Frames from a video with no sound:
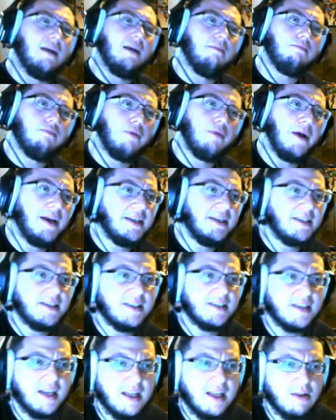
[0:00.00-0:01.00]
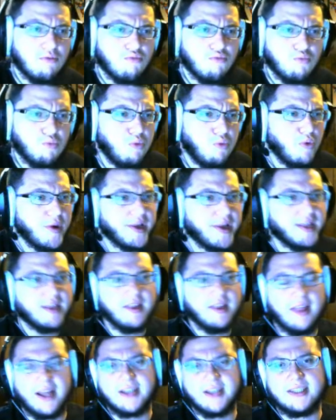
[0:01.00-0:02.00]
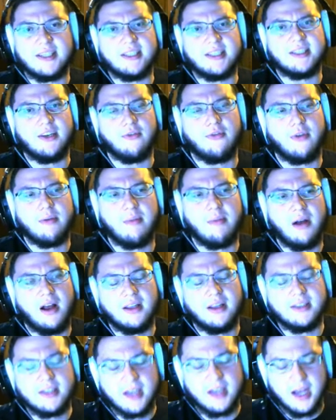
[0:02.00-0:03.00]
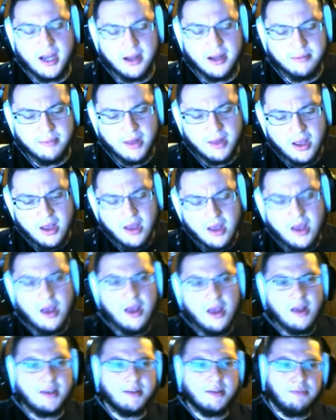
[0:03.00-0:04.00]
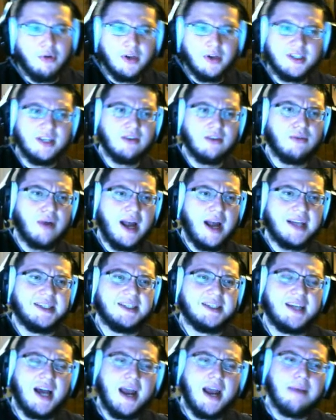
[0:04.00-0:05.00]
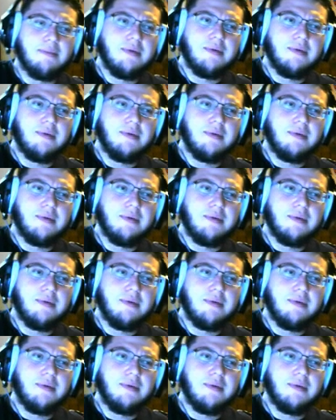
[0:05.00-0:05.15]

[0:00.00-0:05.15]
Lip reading: Prez really likes his different Mons. It's a Poison Grass type.